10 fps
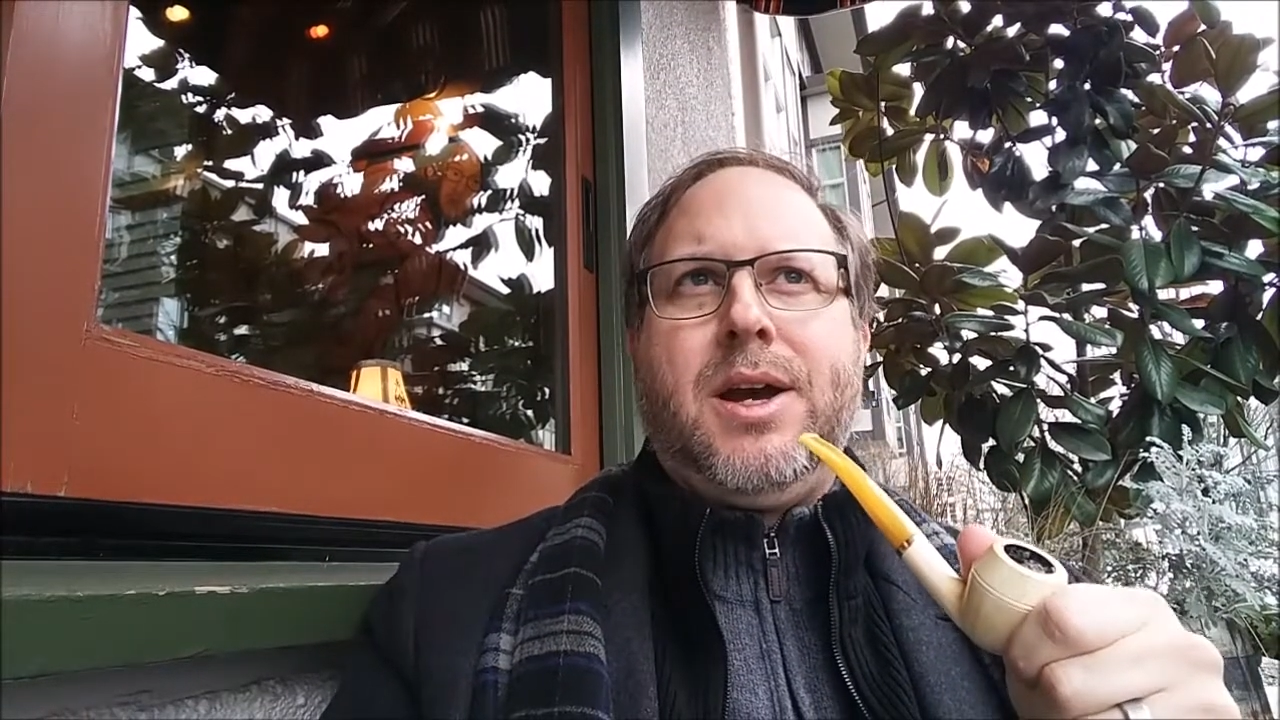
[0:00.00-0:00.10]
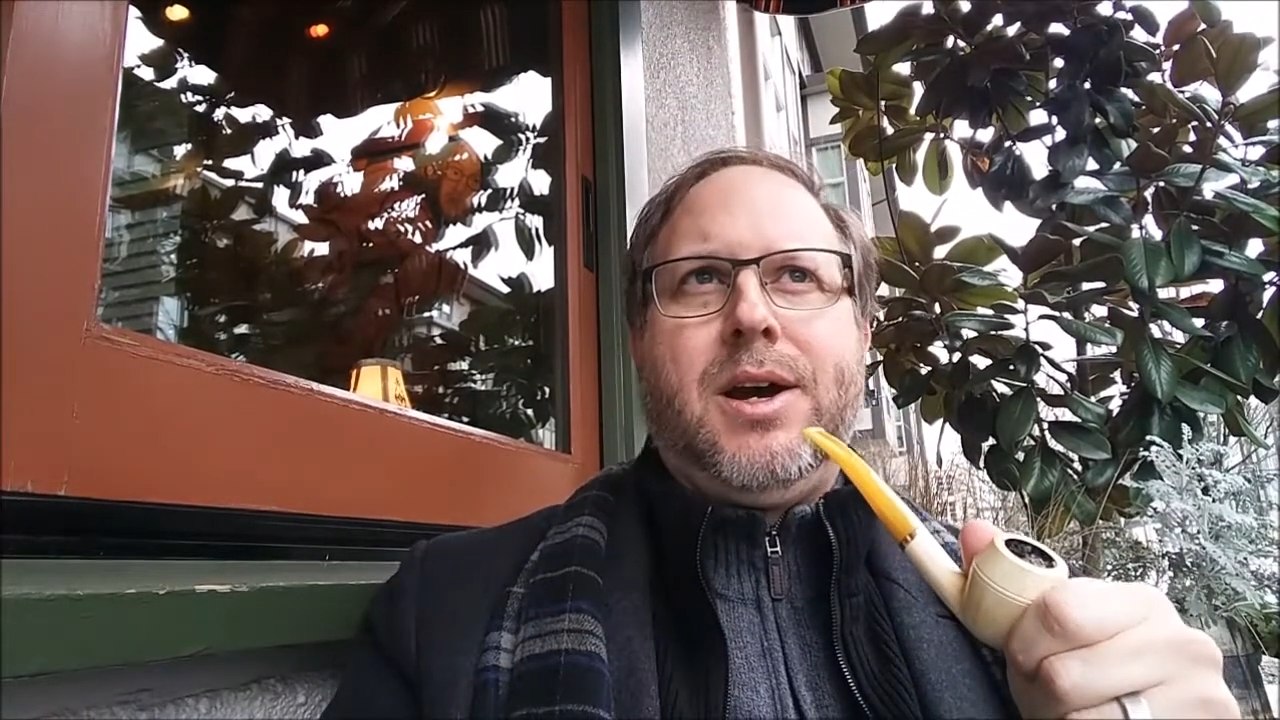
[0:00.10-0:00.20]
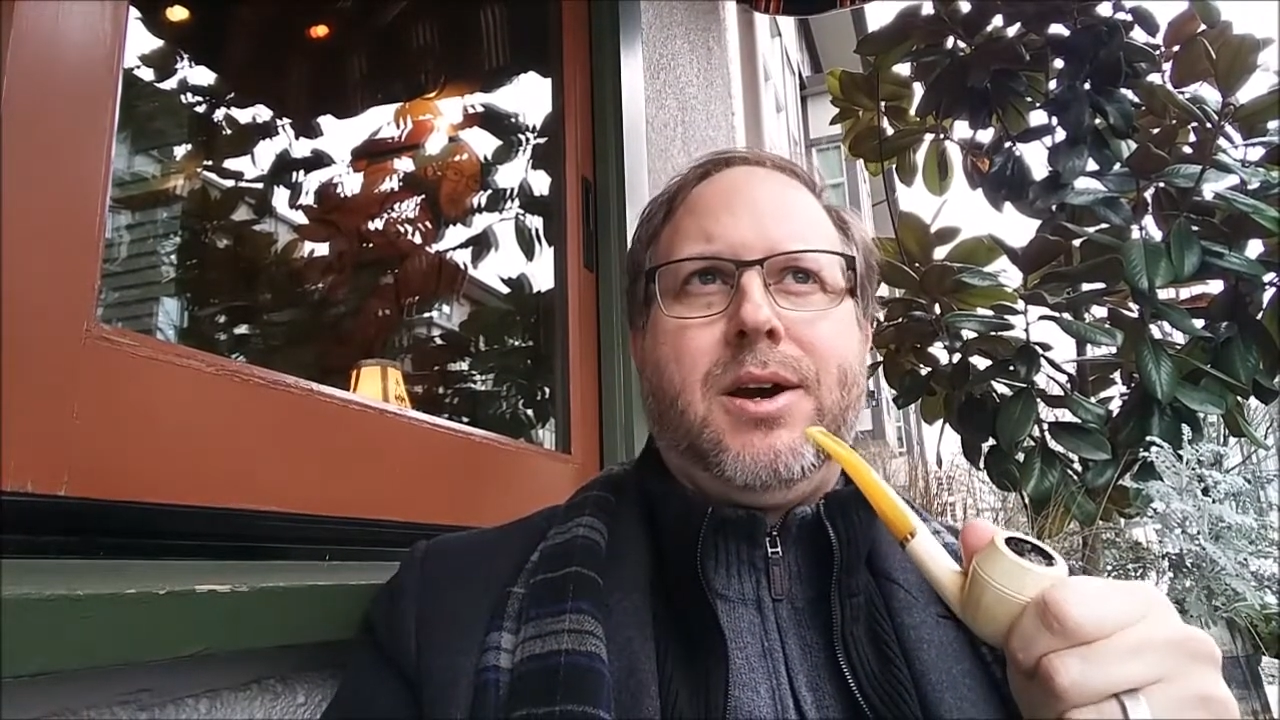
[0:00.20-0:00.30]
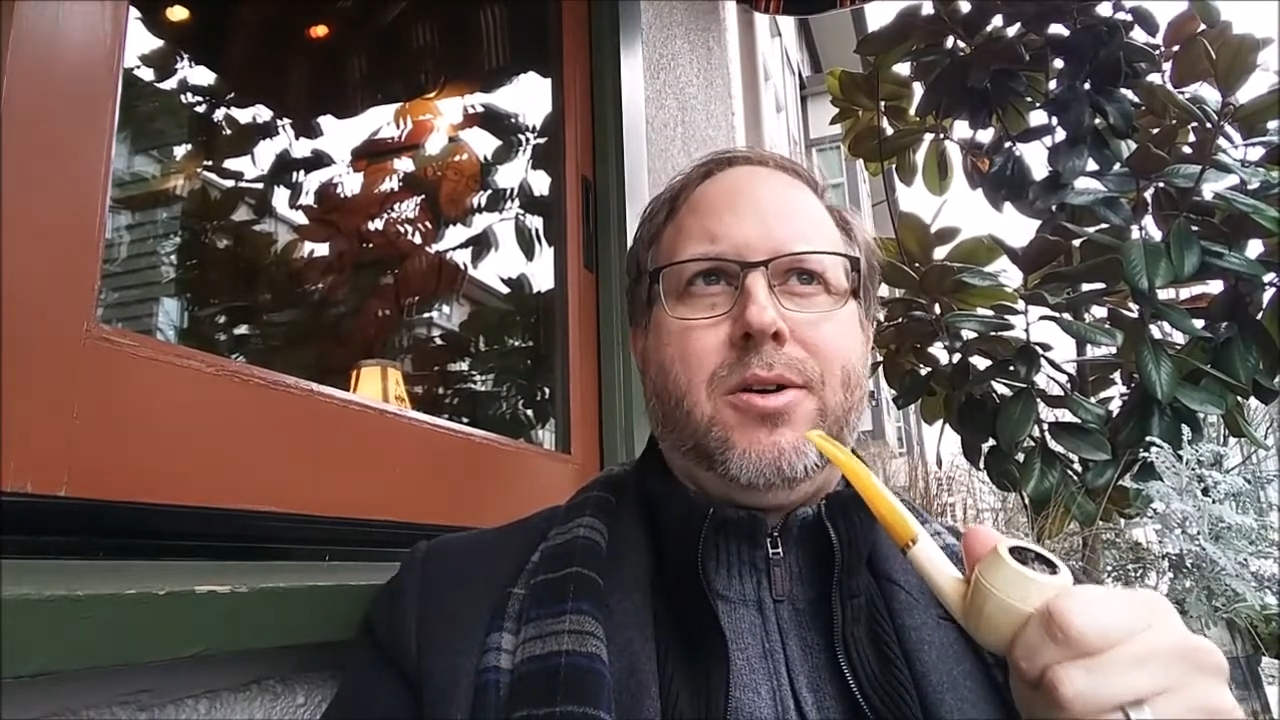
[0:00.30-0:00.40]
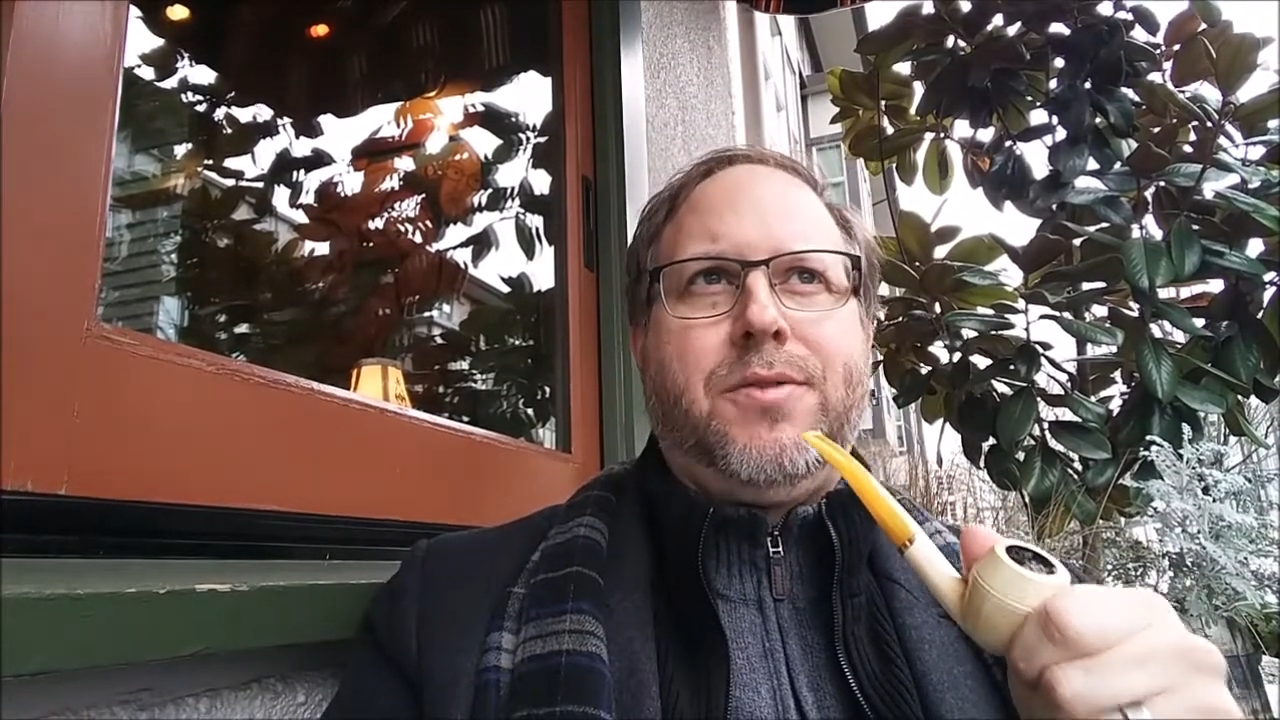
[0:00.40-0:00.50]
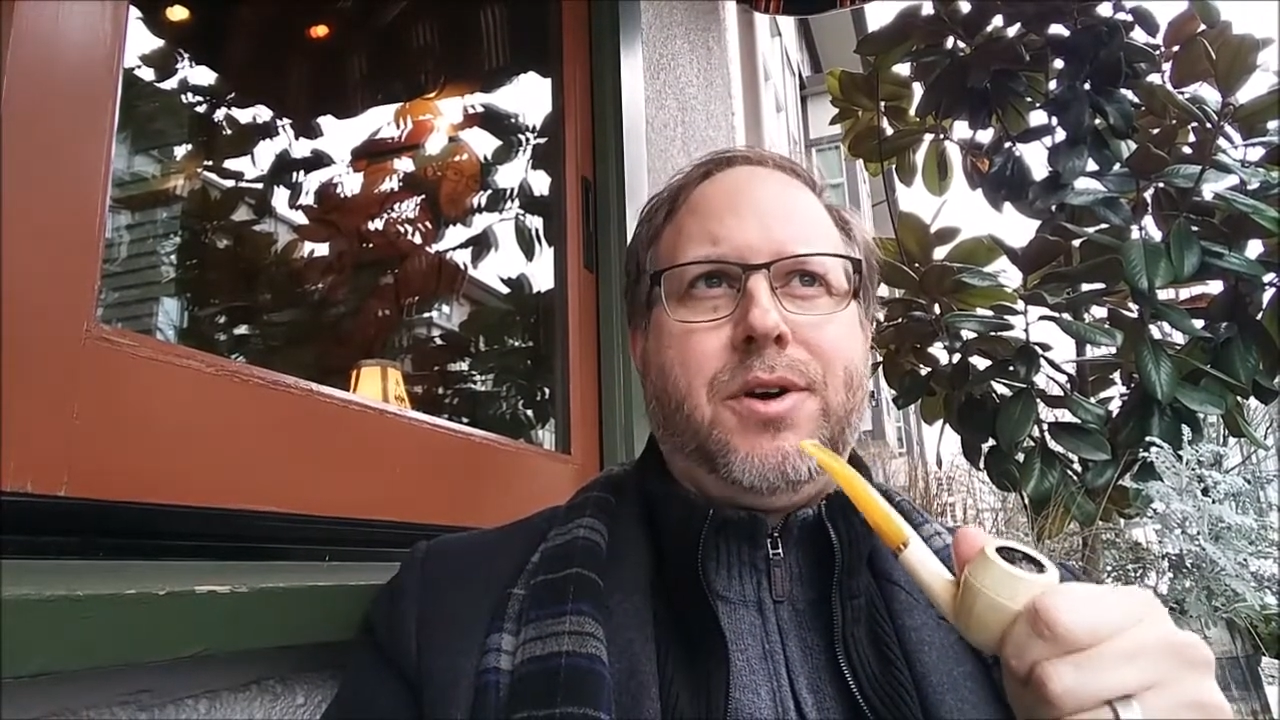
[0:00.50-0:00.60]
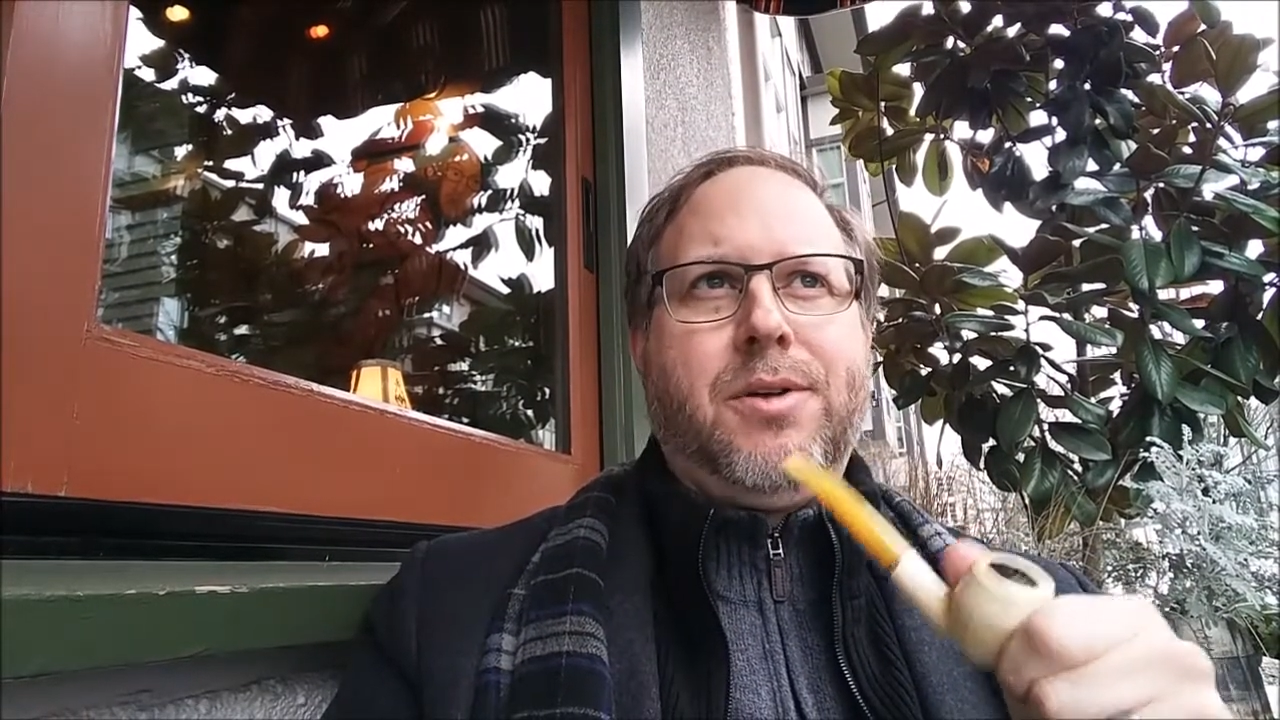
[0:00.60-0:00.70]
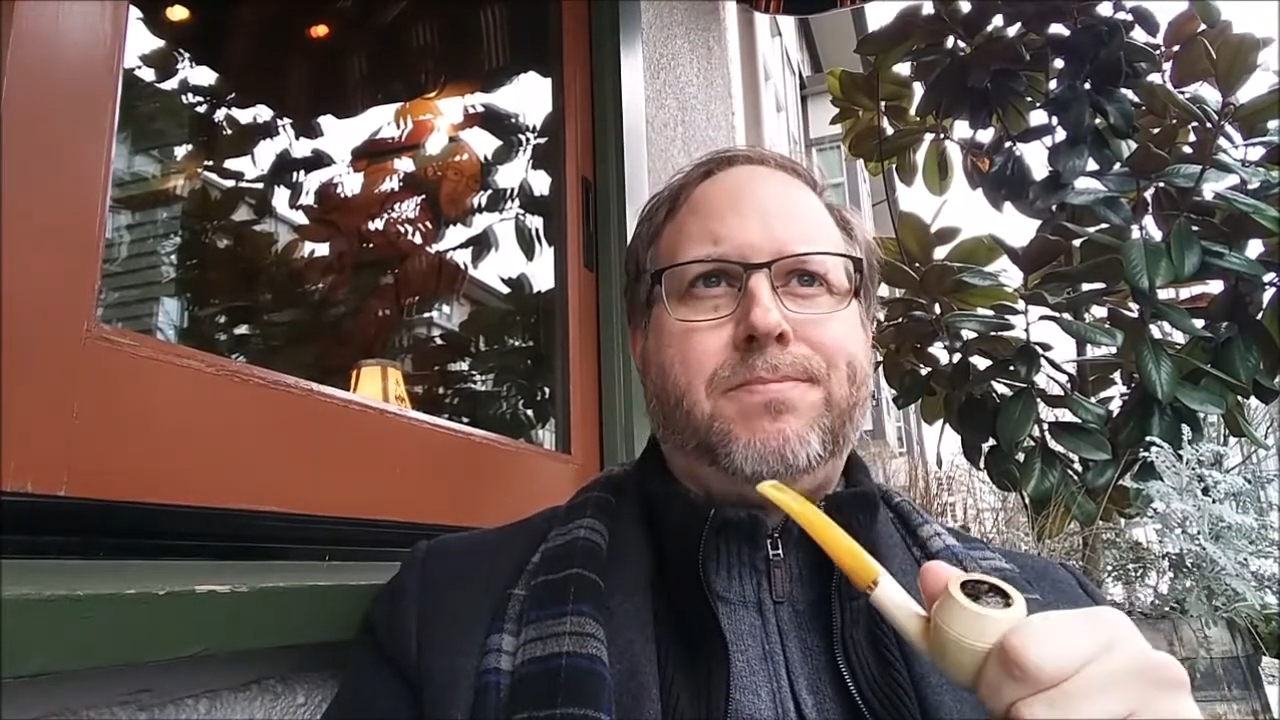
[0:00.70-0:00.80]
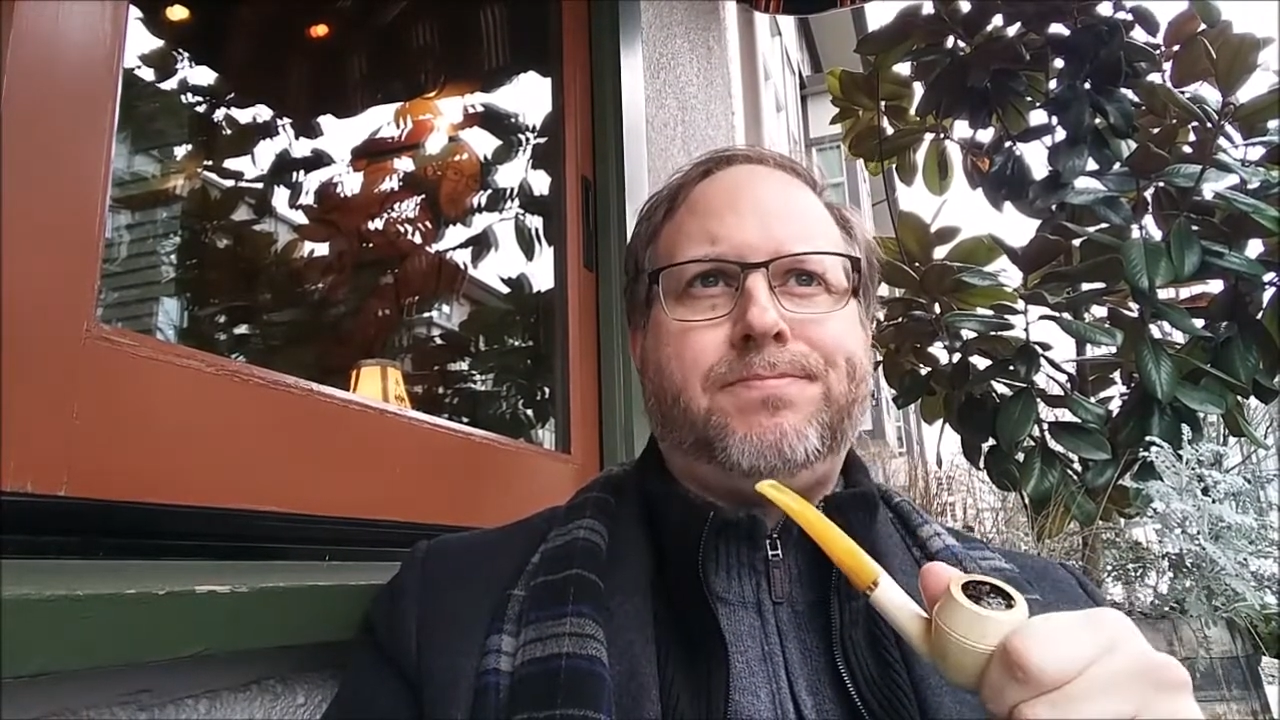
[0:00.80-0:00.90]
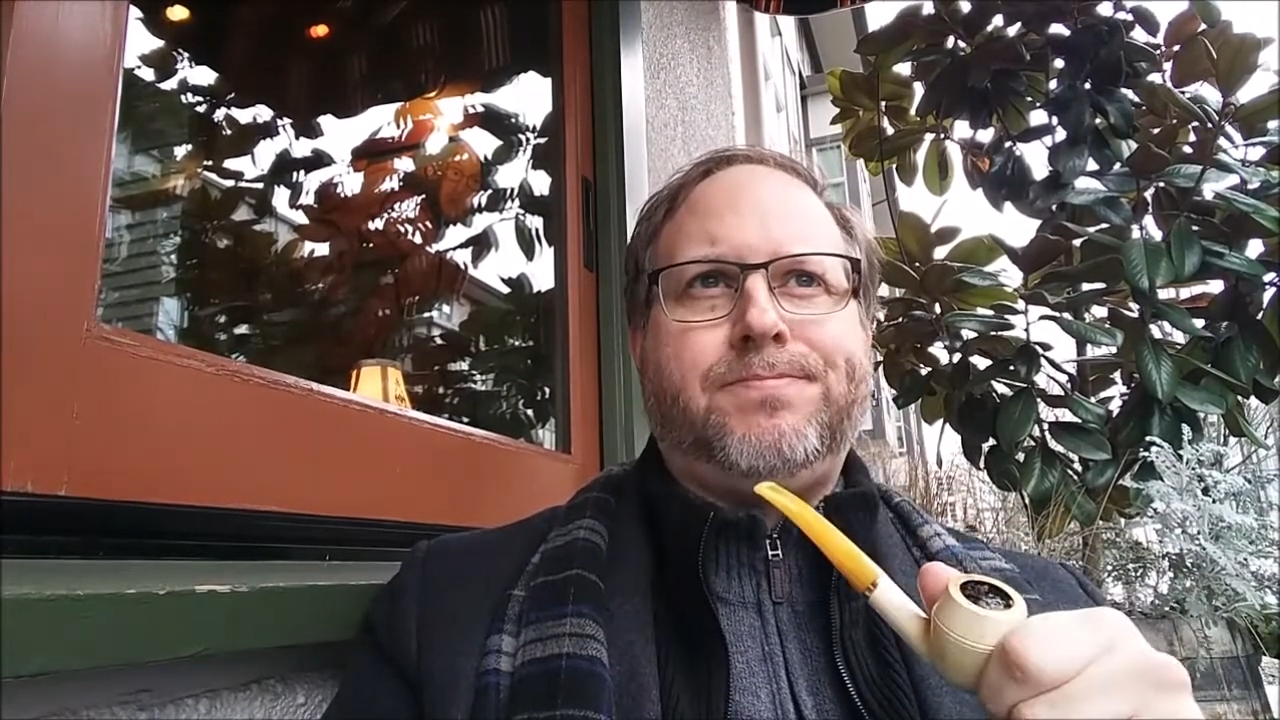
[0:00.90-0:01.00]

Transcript: over